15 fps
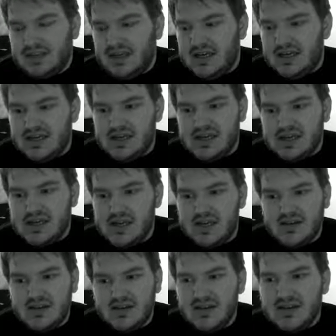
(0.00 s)
It kind
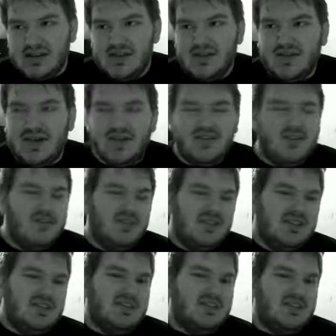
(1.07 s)
of like the
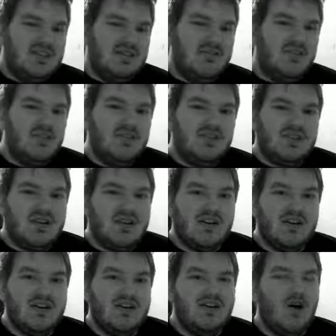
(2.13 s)
police seem almost like
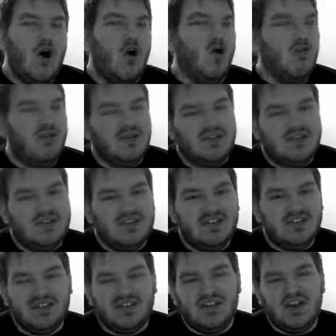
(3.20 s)
hopeless. There's
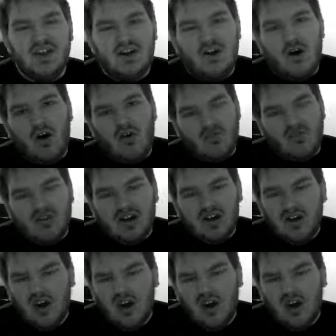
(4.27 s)
this overlying